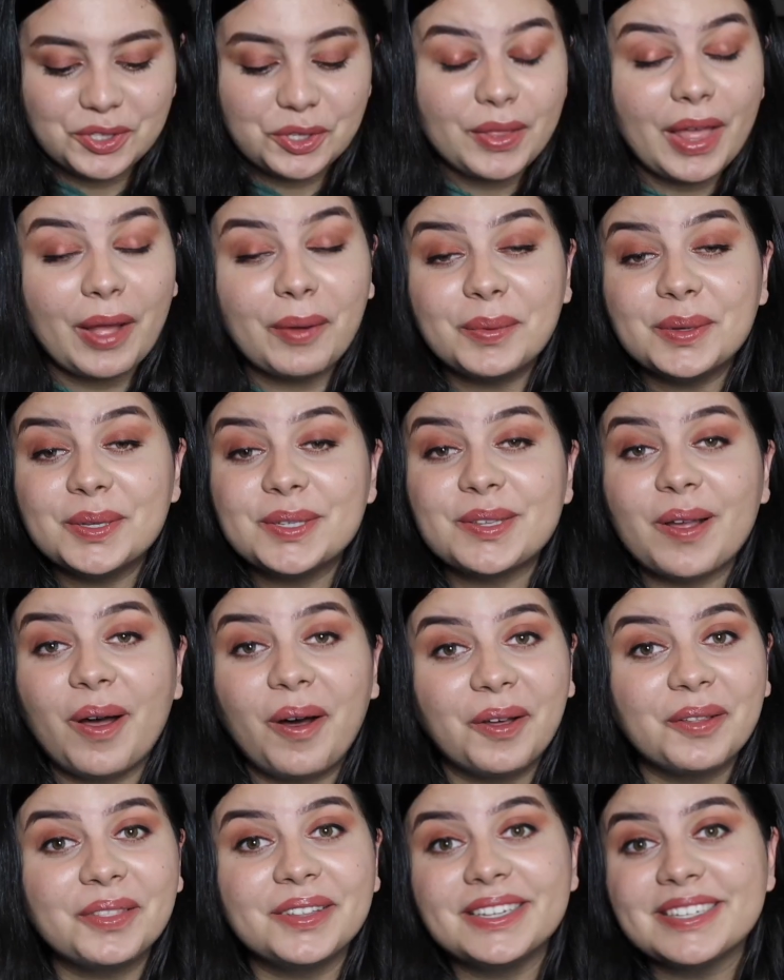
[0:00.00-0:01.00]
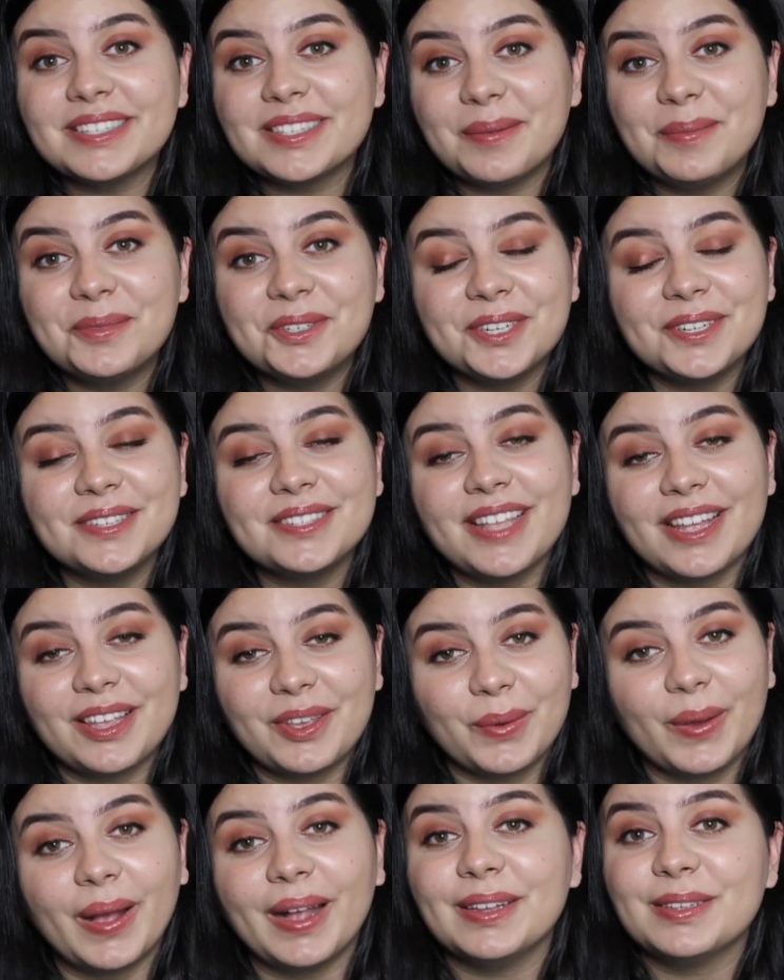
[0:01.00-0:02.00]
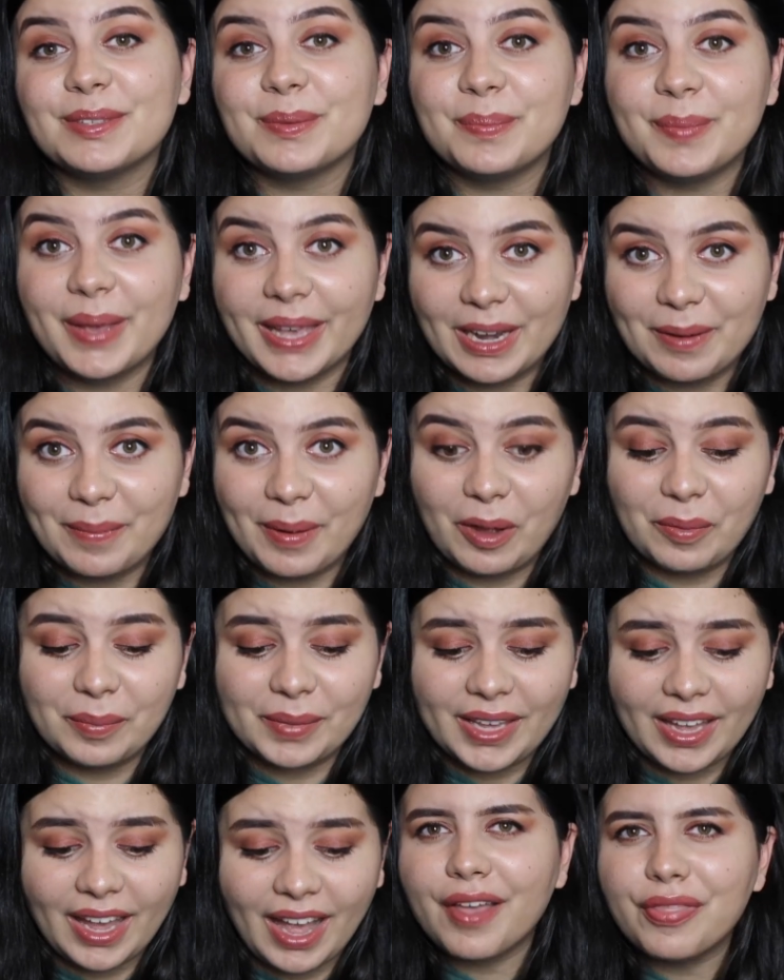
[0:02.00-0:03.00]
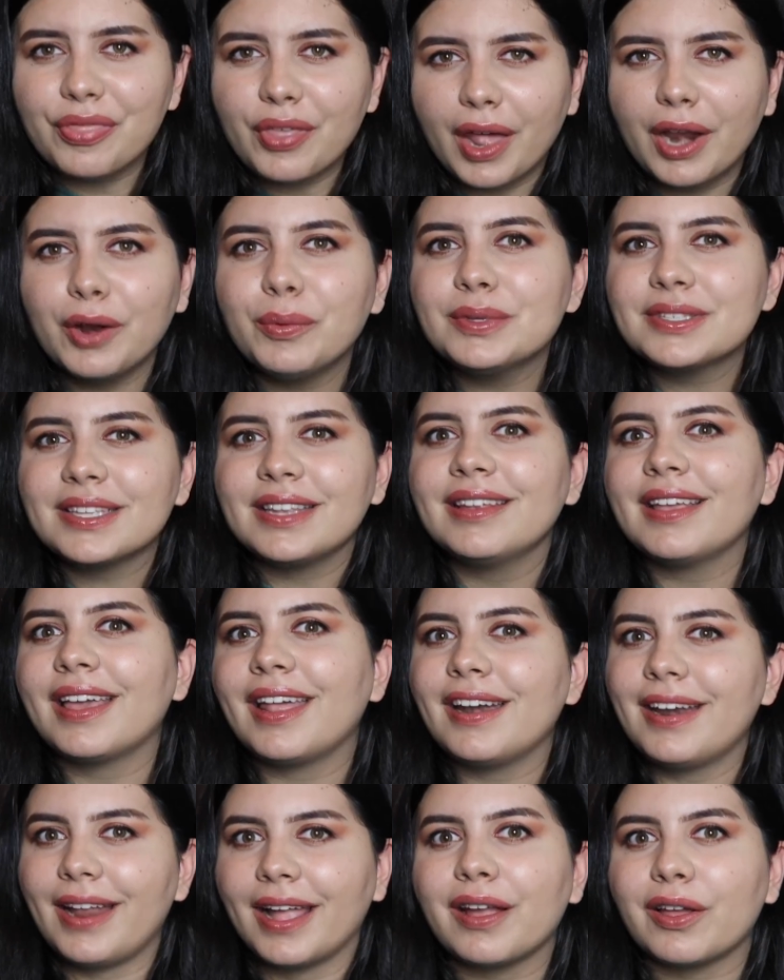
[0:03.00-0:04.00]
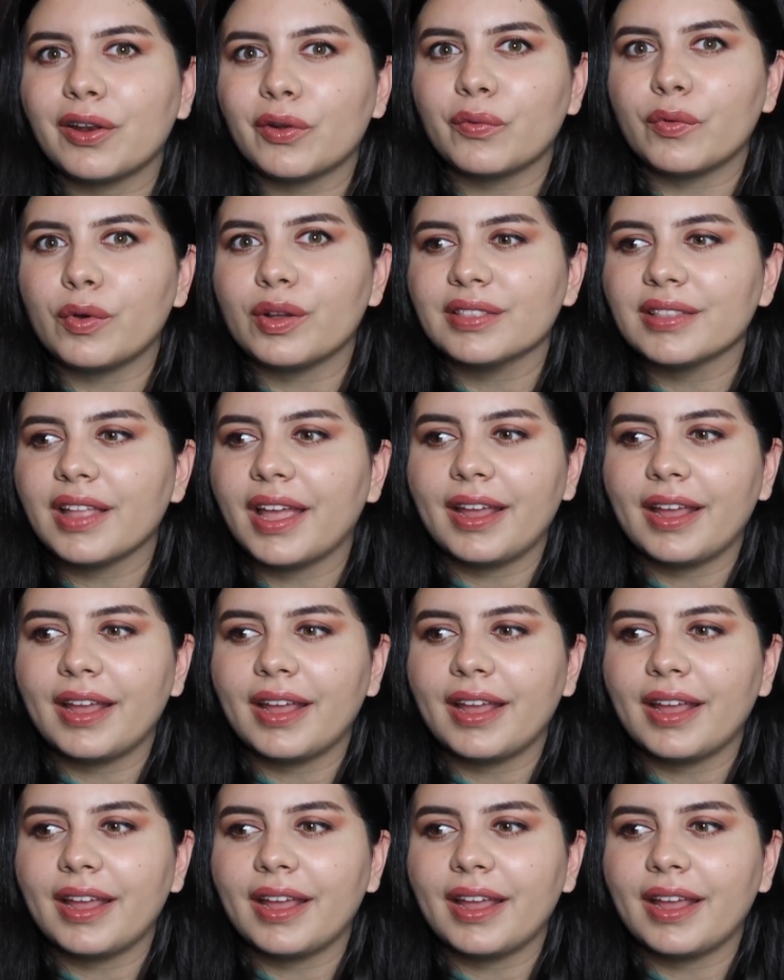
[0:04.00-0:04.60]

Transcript: So that was all the assumptions that you guys made about me. I thought I was a negative one,